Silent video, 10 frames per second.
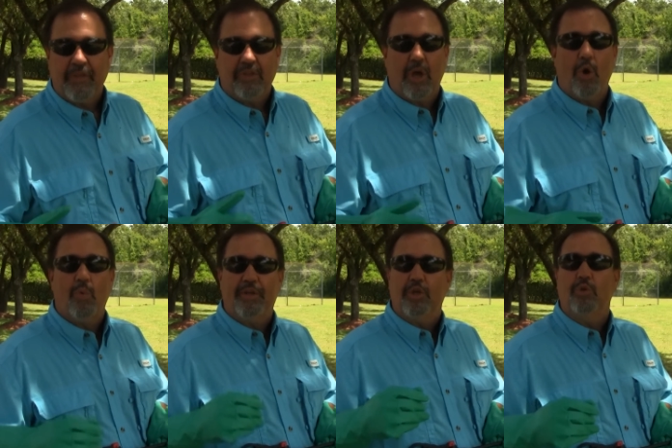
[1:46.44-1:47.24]
So
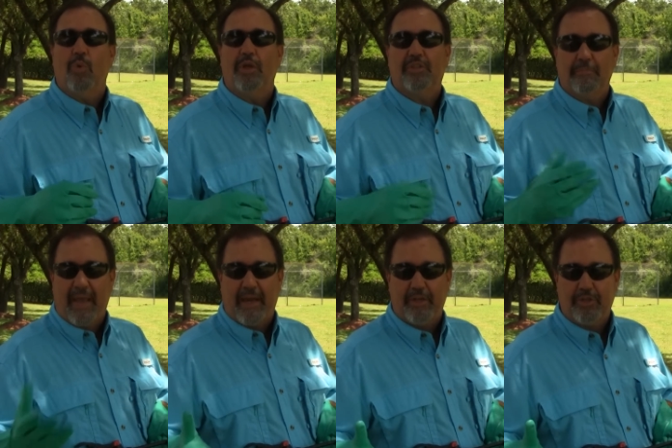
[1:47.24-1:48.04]
we do want to
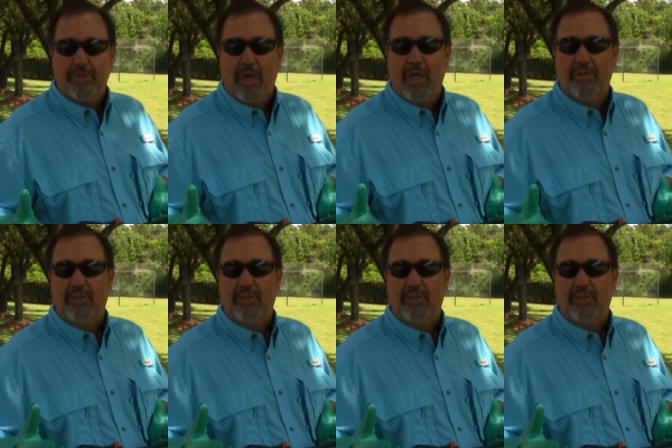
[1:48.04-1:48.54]
manage uh,